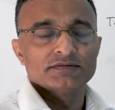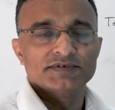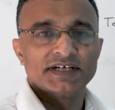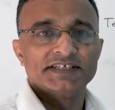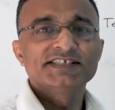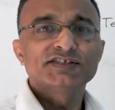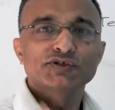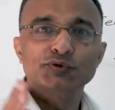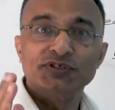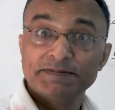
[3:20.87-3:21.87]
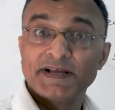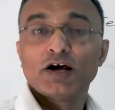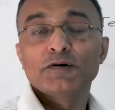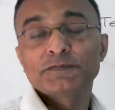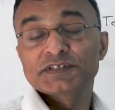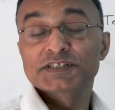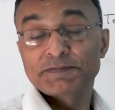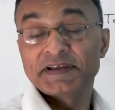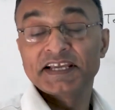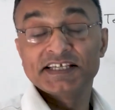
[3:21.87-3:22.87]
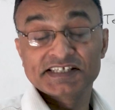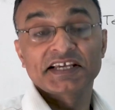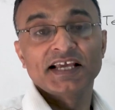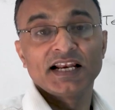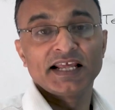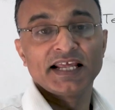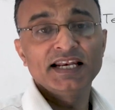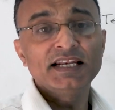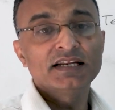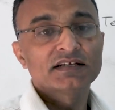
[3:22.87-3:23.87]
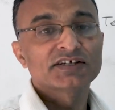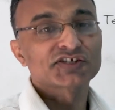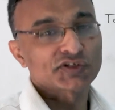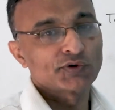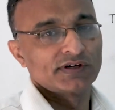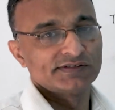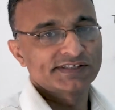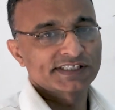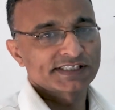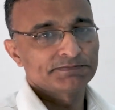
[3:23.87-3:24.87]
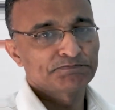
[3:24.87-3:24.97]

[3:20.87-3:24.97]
That is to develop speaking skill in students.